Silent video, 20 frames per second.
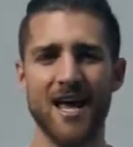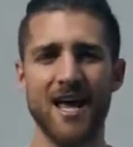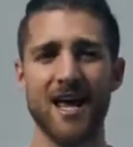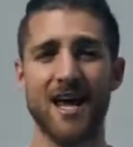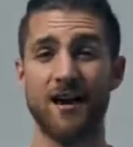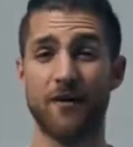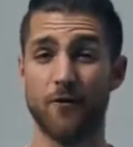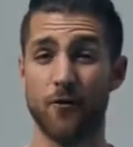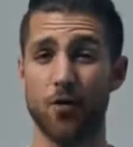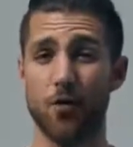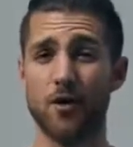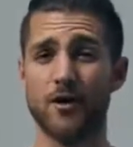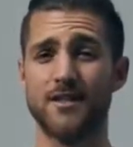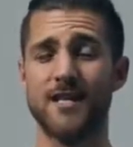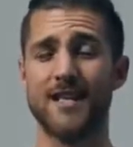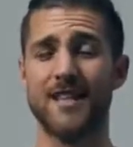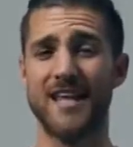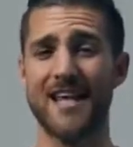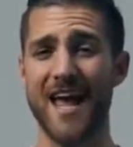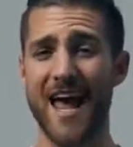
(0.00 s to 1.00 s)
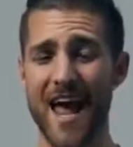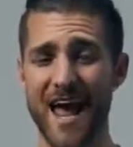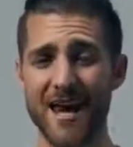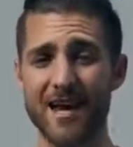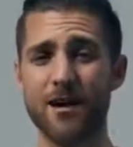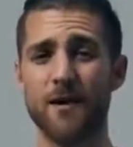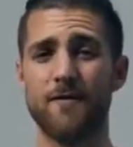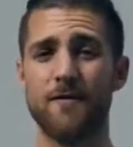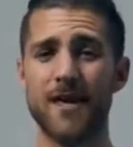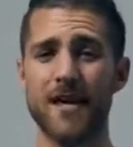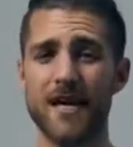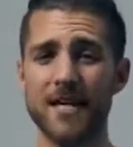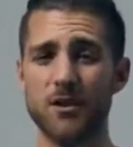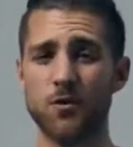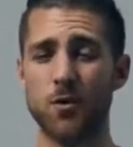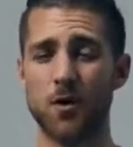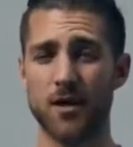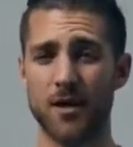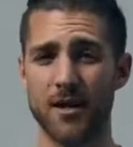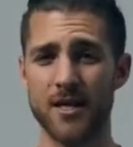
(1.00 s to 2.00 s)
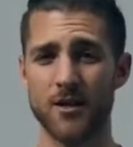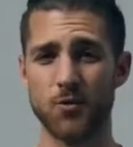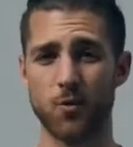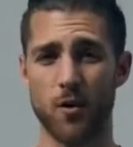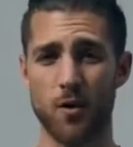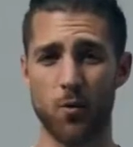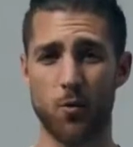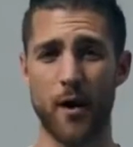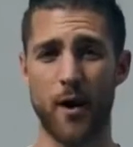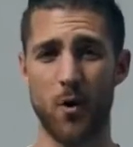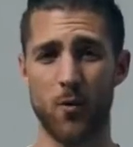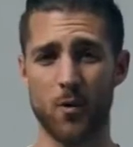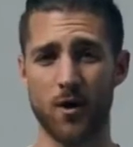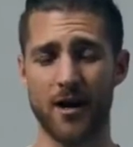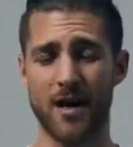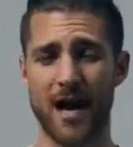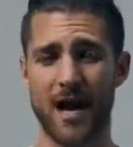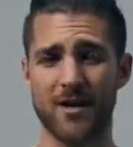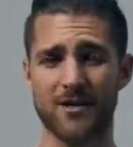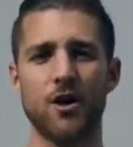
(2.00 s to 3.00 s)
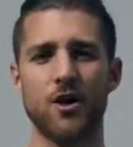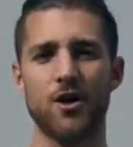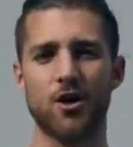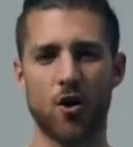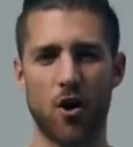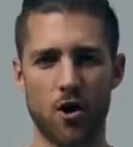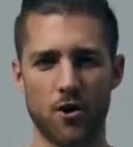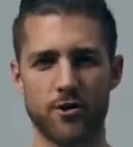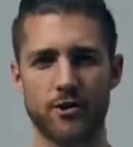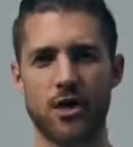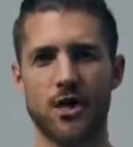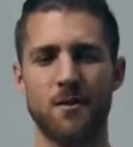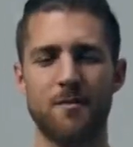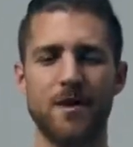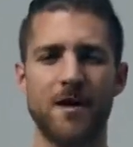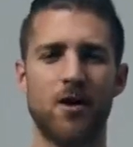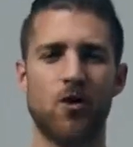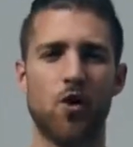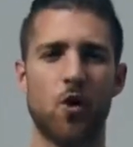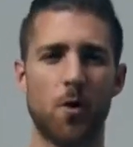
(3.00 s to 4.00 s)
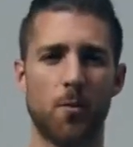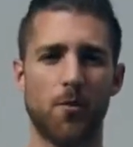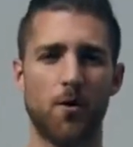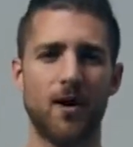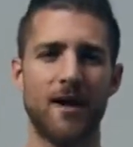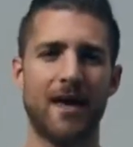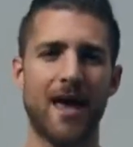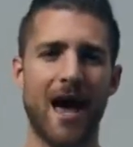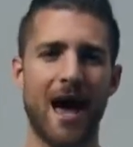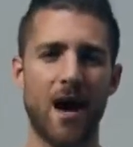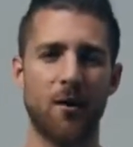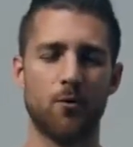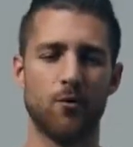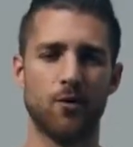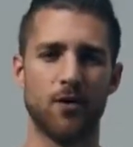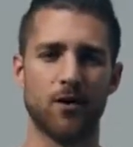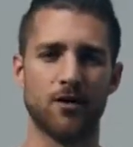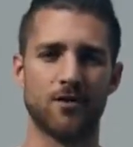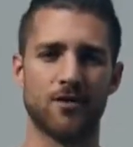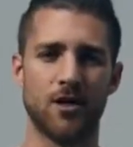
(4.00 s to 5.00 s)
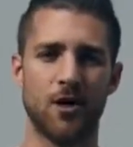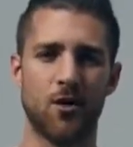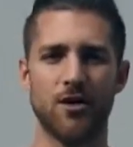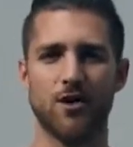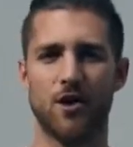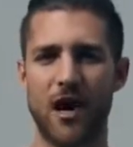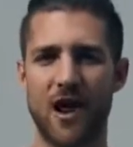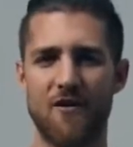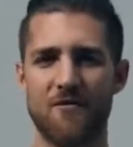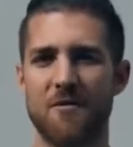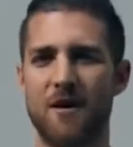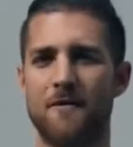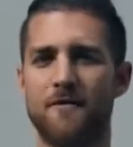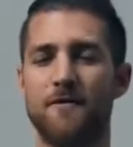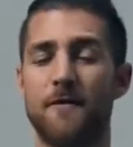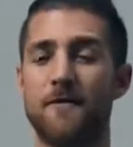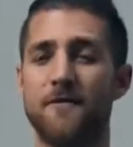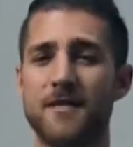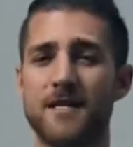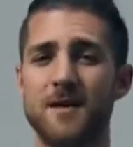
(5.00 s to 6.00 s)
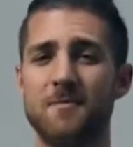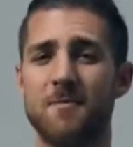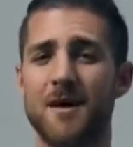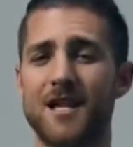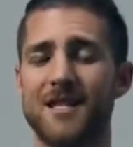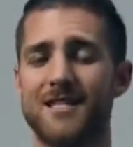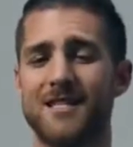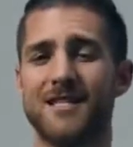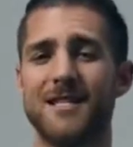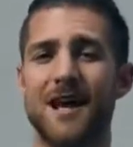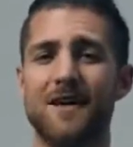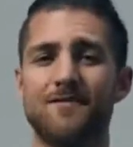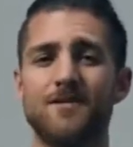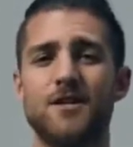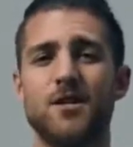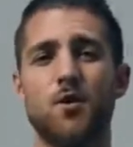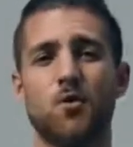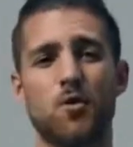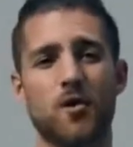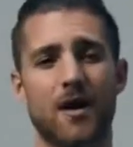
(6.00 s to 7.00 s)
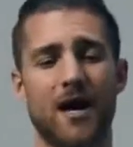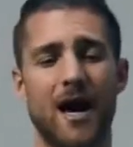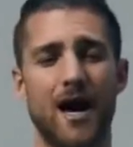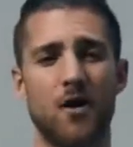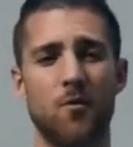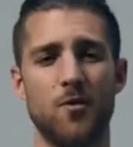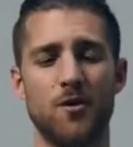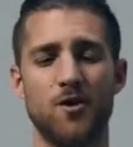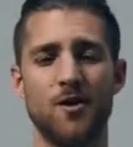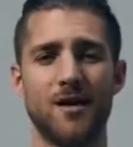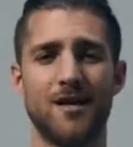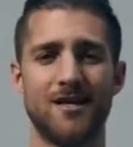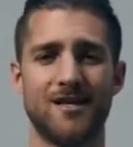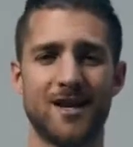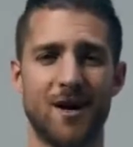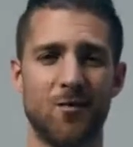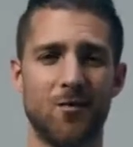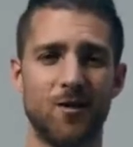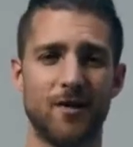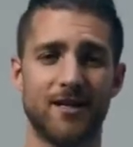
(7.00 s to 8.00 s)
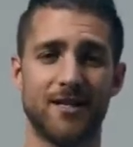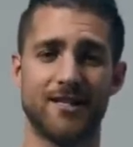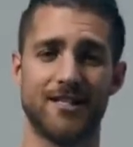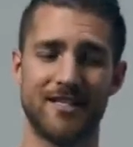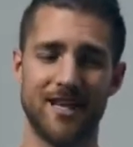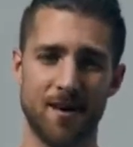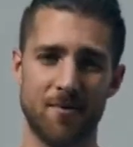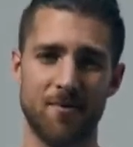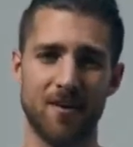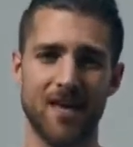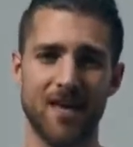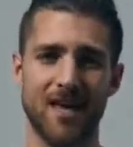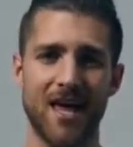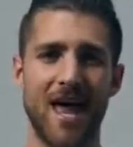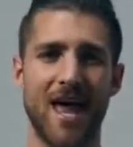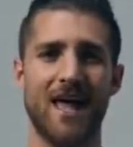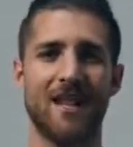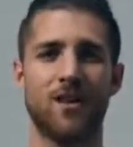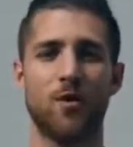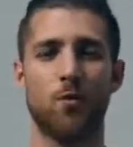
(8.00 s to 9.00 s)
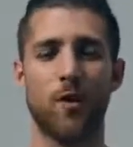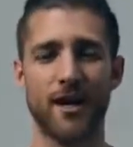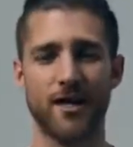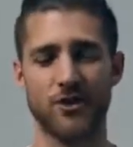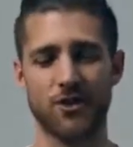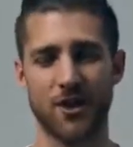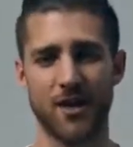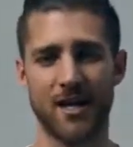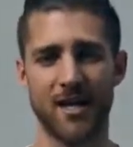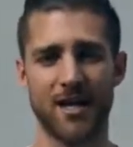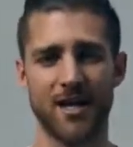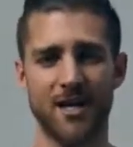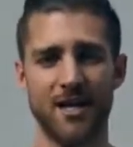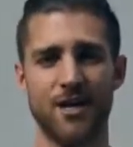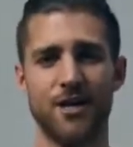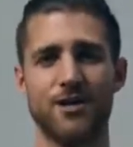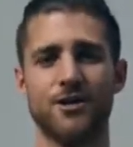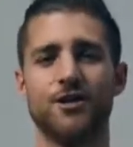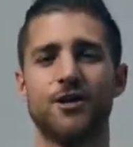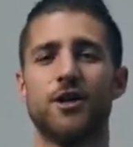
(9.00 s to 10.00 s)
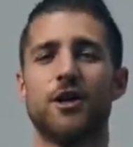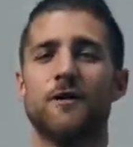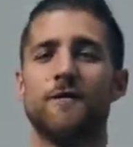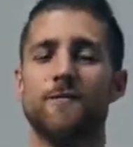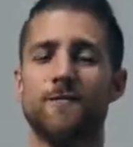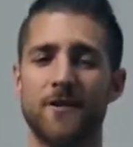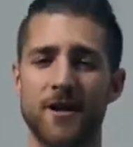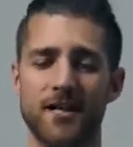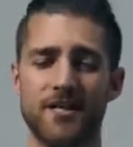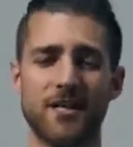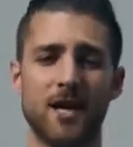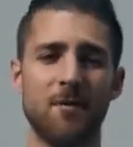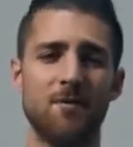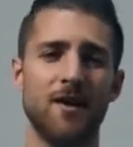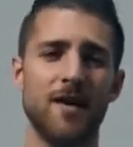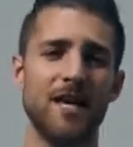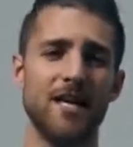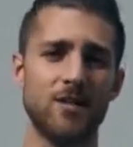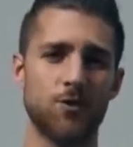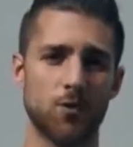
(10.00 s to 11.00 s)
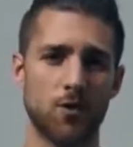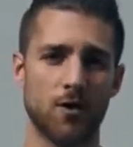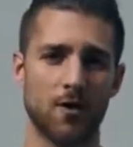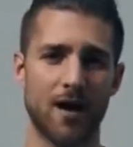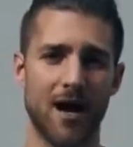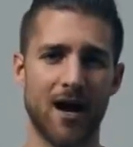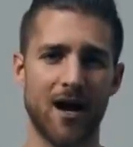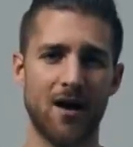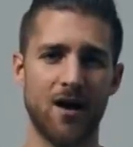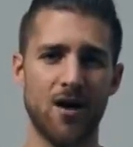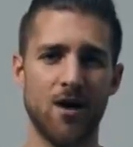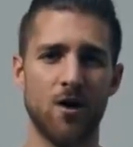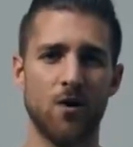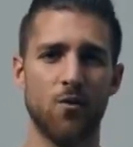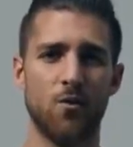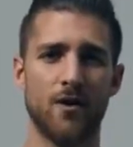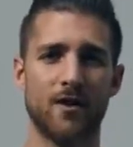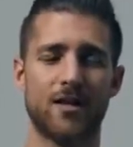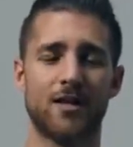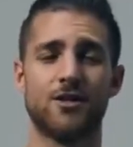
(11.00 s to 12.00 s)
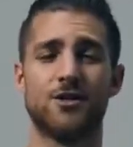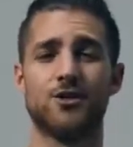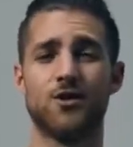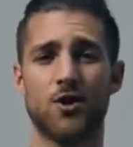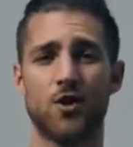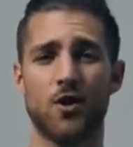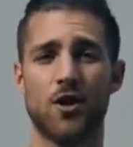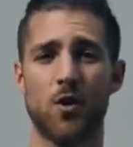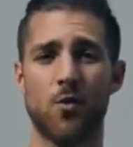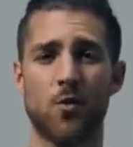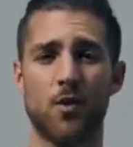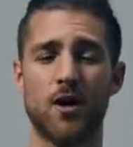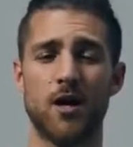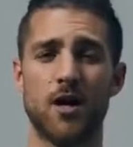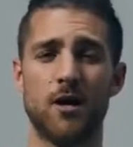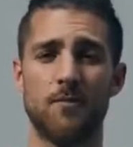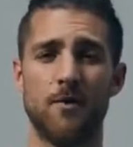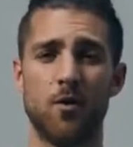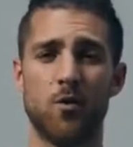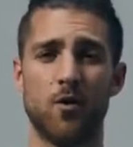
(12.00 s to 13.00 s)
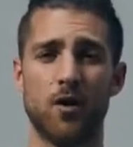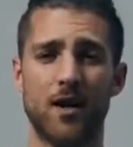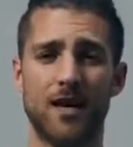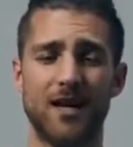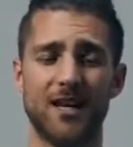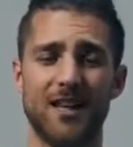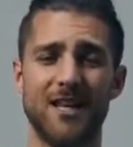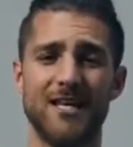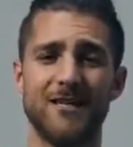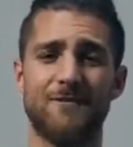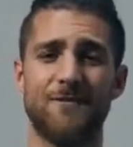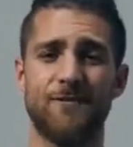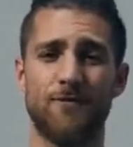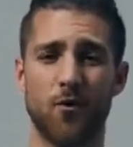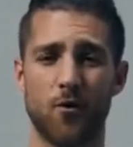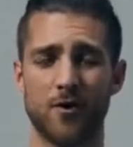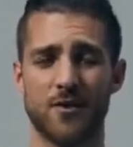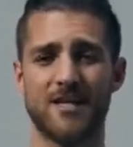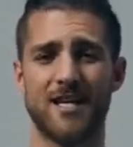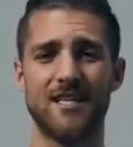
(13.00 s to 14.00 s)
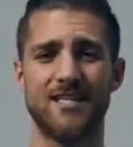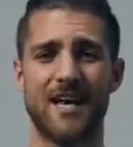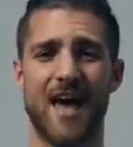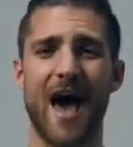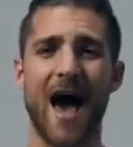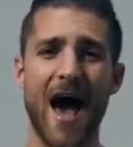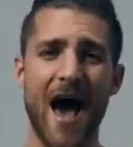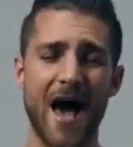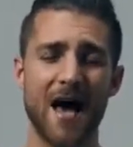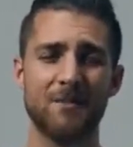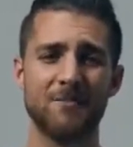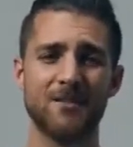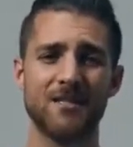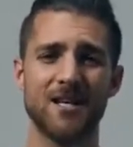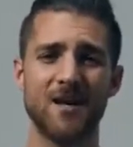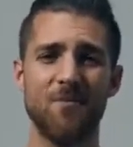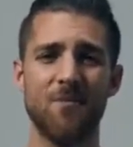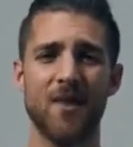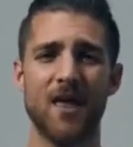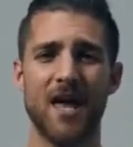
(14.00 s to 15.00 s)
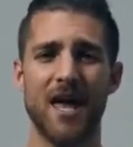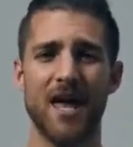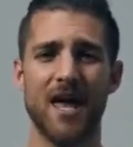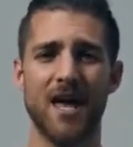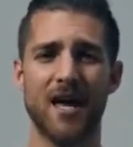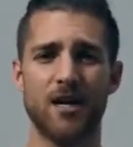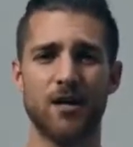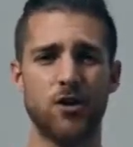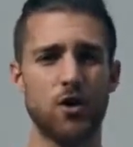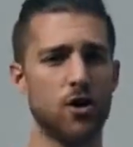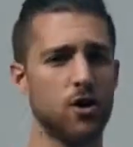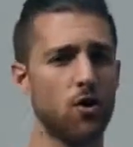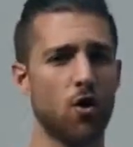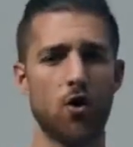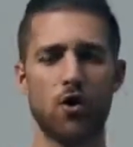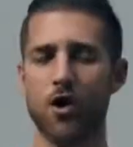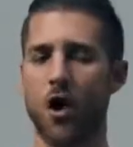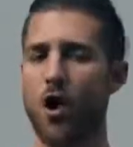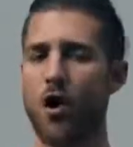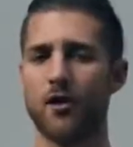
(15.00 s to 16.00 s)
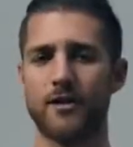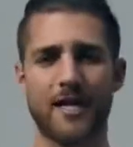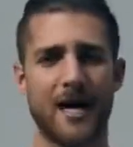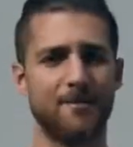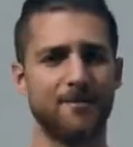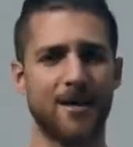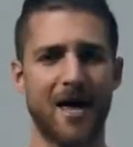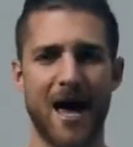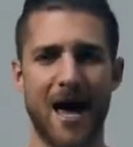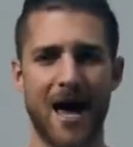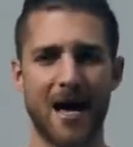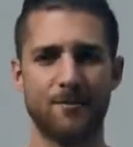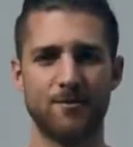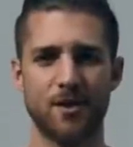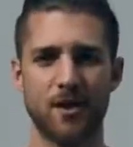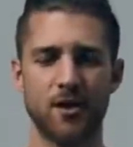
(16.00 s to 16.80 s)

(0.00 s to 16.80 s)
And of course, at the end of each one of these weight workouts, you're also going to be incorporating ab work. So you're going to have about 15 minutes left in your workout when you get done with the skipping and the weight training. So you're going to finish up each workout with a circuit where you're going to be working at least 4 sets of abs, and you can do all types of abs.